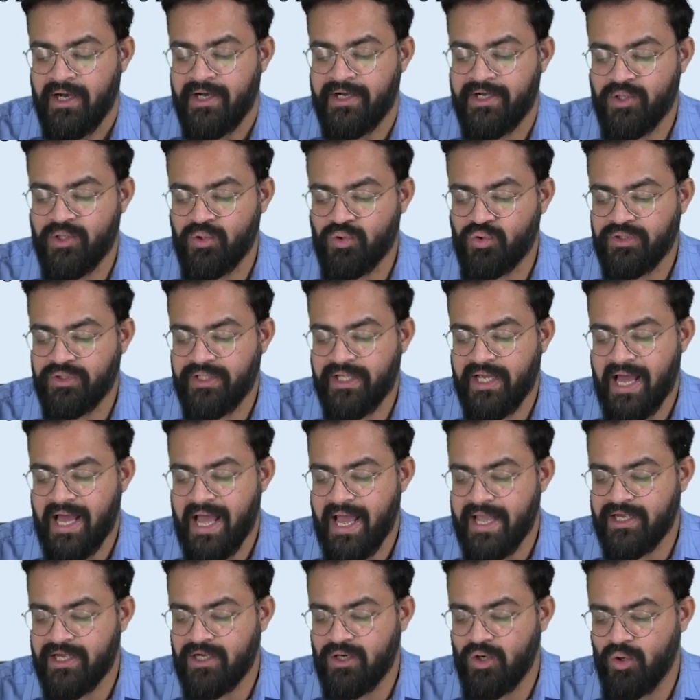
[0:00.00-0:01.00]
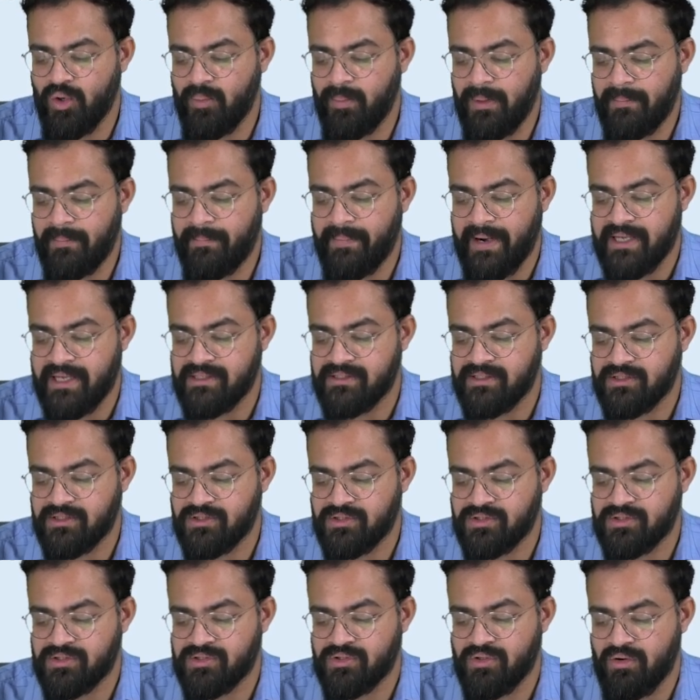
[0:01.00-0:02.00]
due to the high global
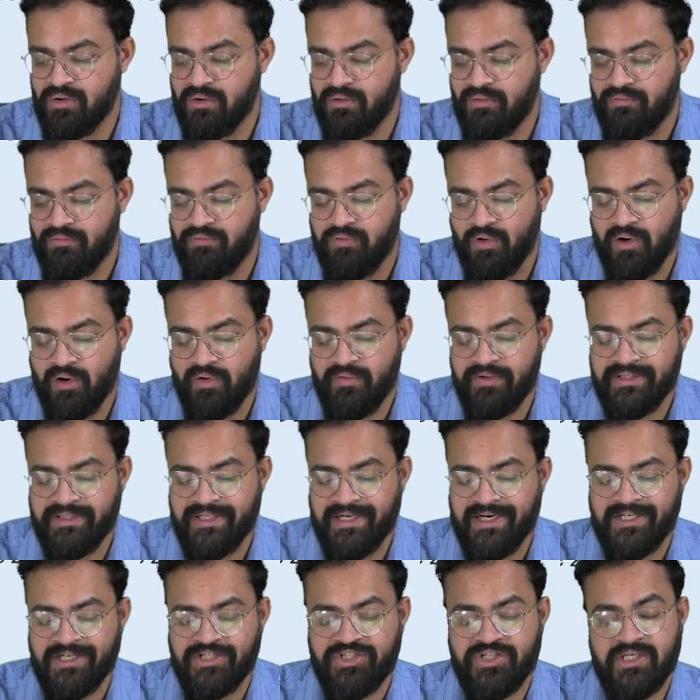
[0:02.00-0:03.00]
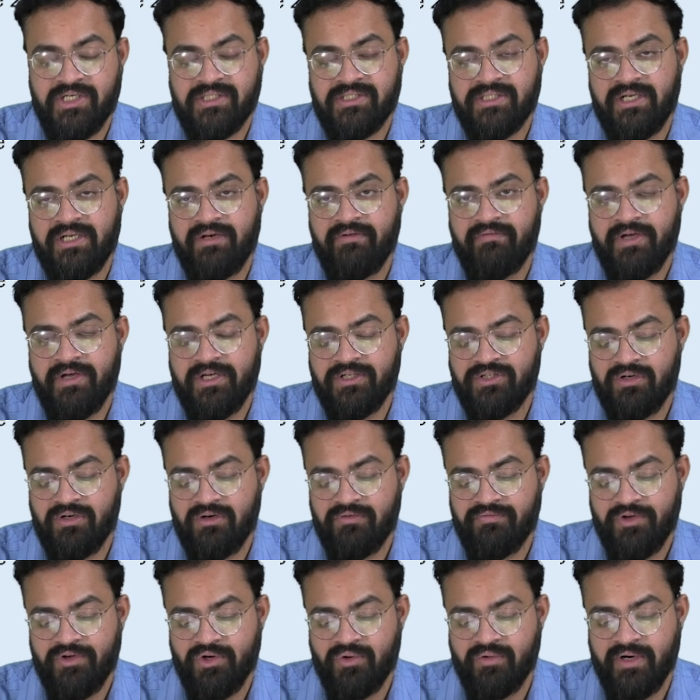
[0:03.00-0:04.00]
prices following the Russia's invasion
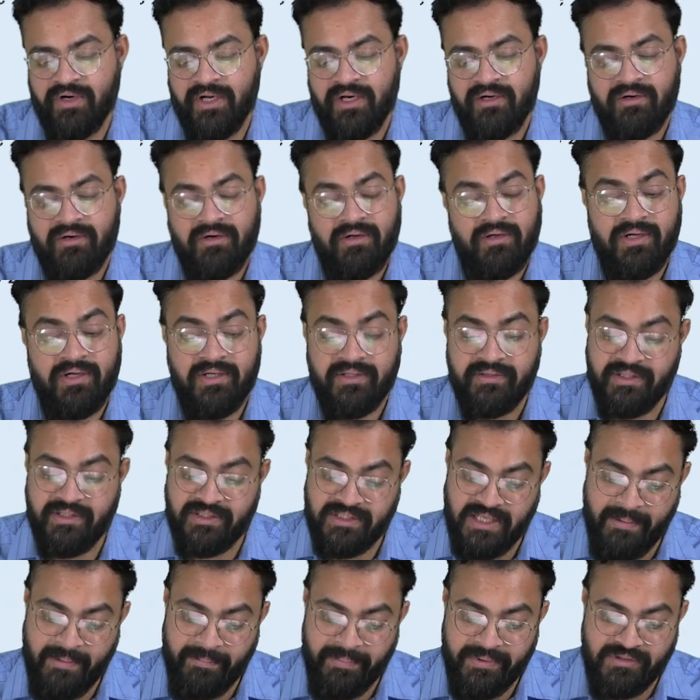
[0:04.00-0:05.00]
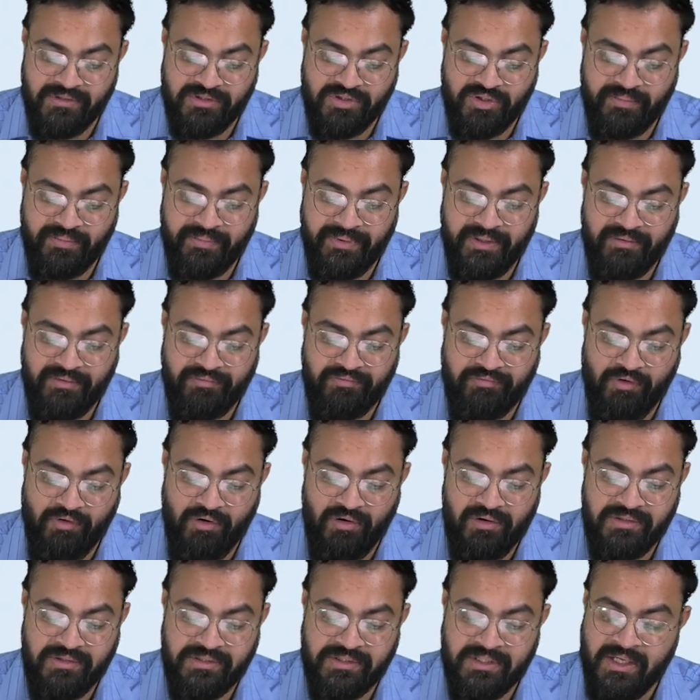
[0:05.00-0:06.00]
of Ukraine. This happens to be
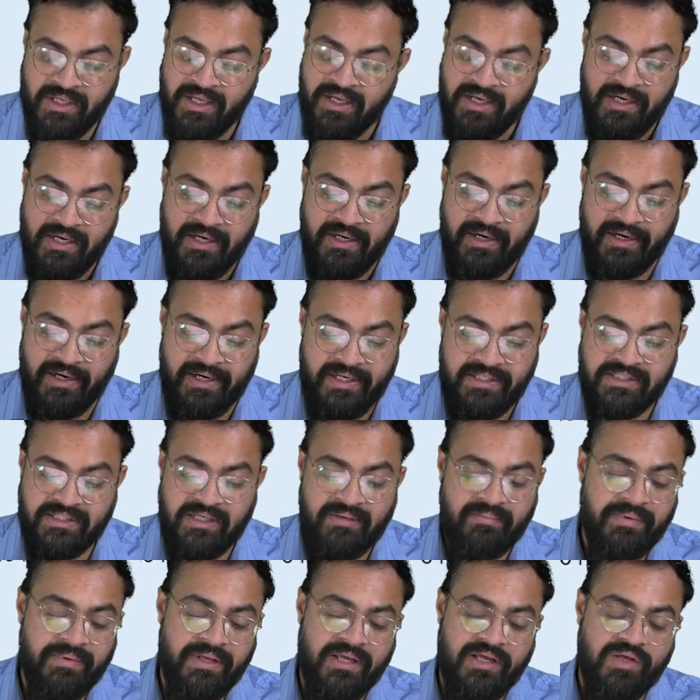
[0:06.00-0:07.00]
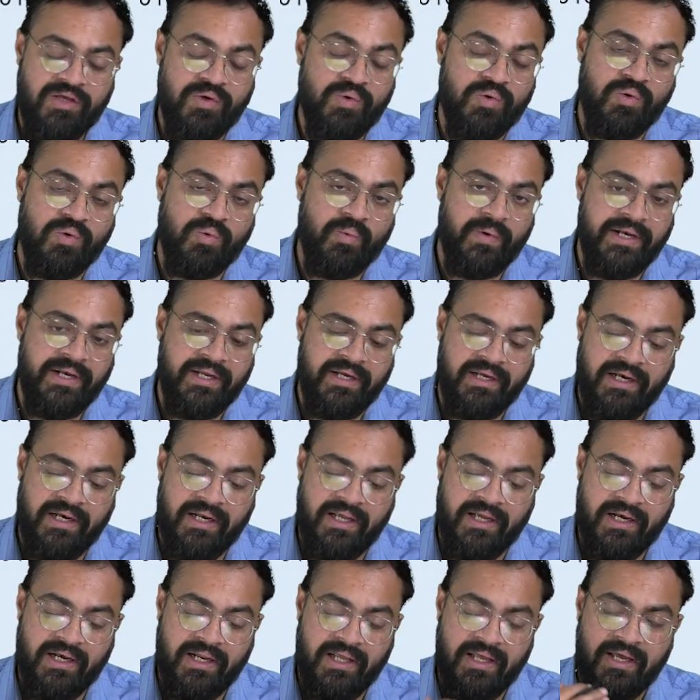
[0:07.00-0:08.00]
false. Reason being, very
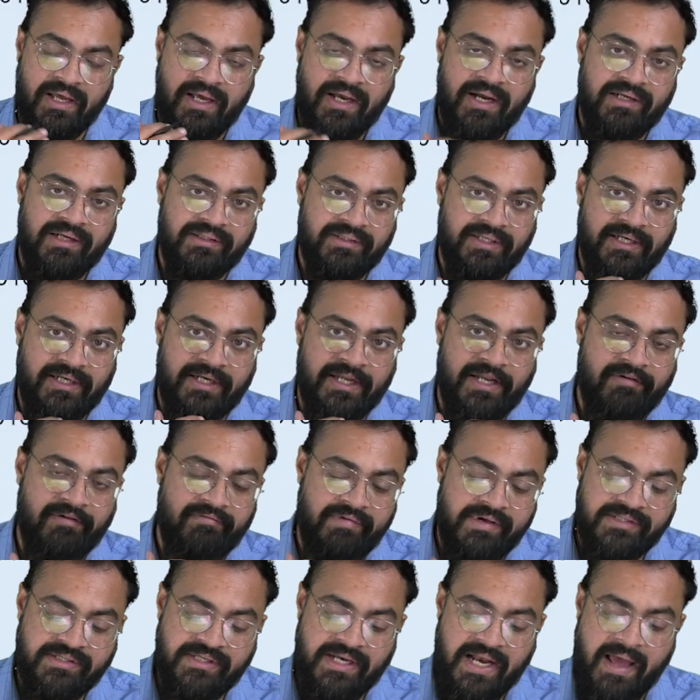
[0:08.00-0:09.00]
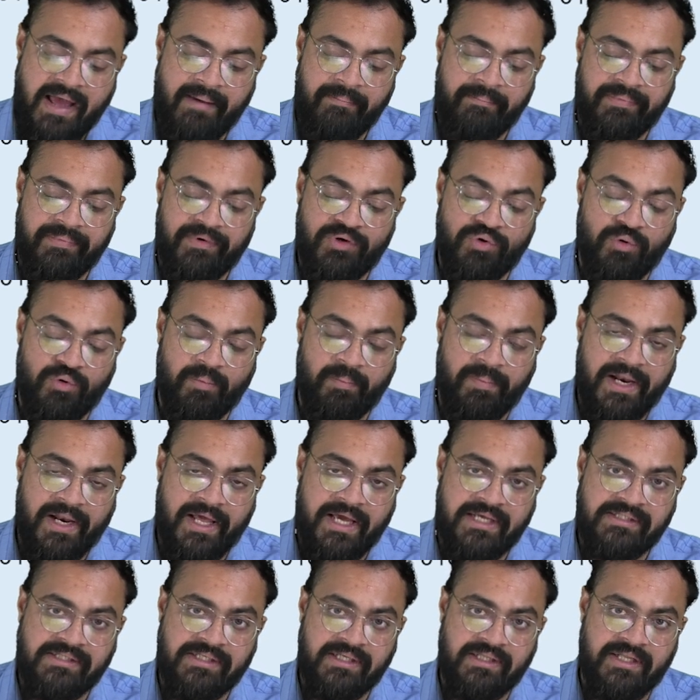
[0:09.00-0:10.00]
clearly that invasion took
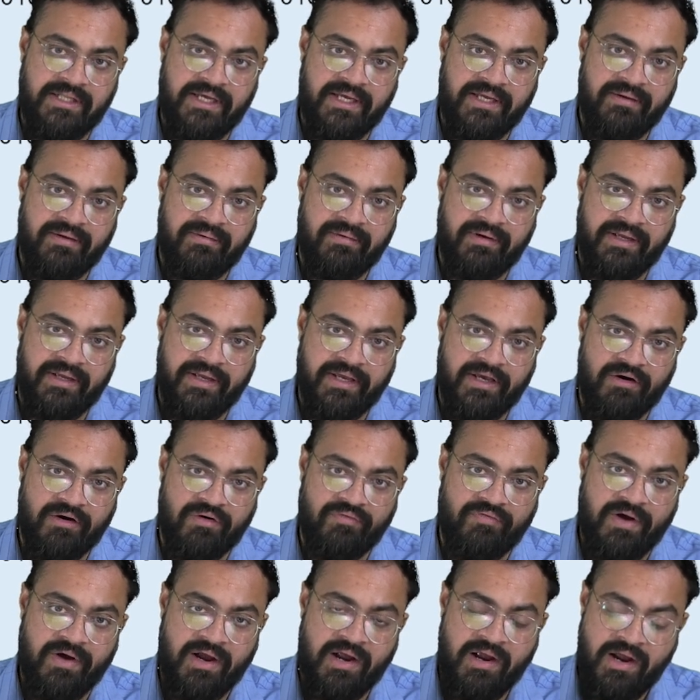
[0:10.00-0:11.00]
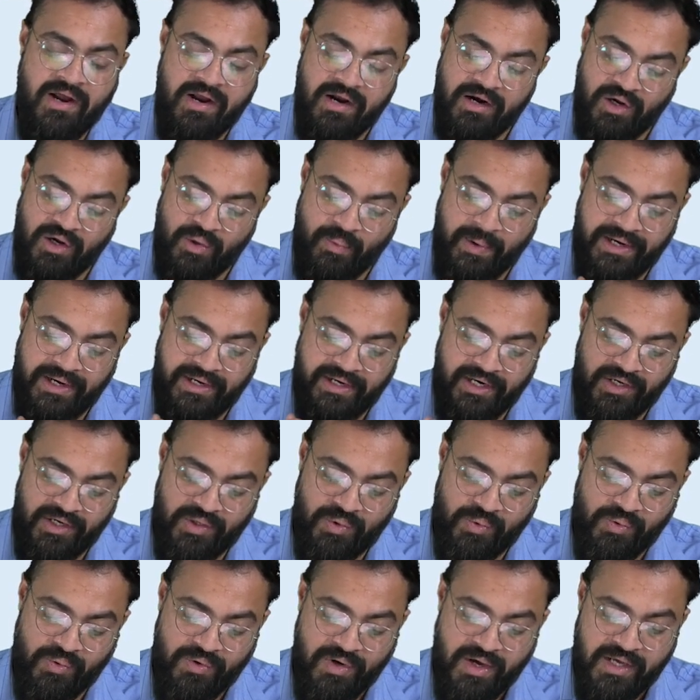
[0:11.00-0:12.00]
place in the year of
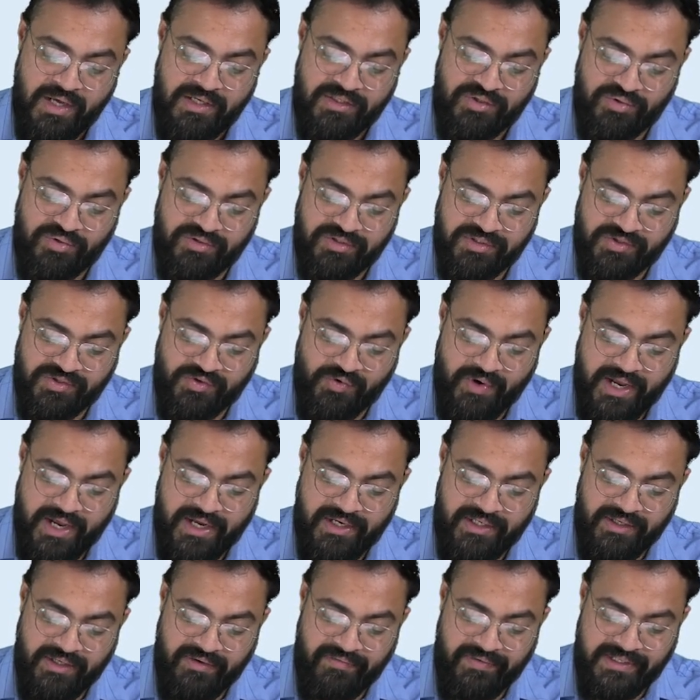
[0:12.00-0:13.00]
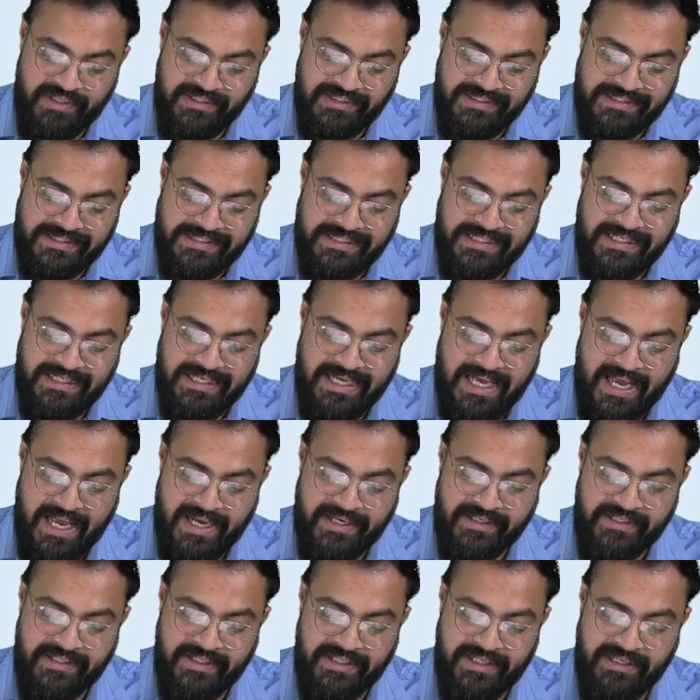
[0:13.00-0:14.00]
22. So straight away C
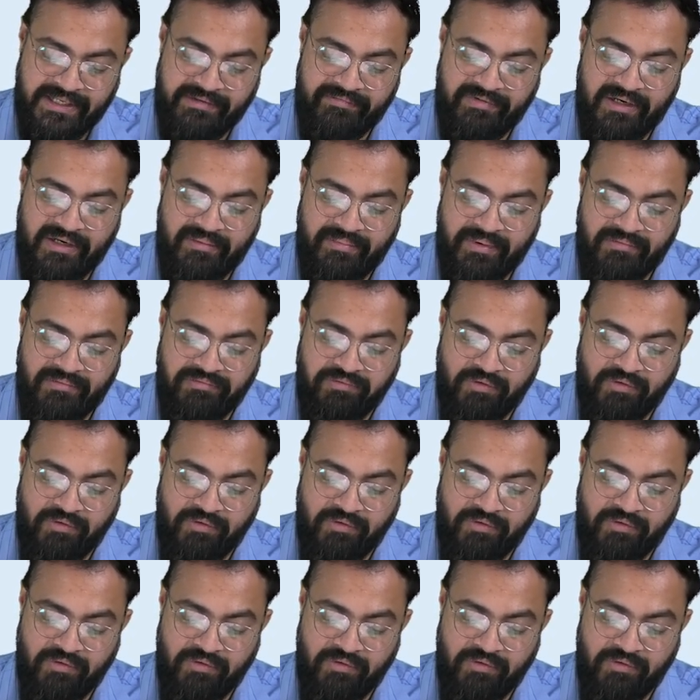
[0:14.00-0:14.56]
and D will be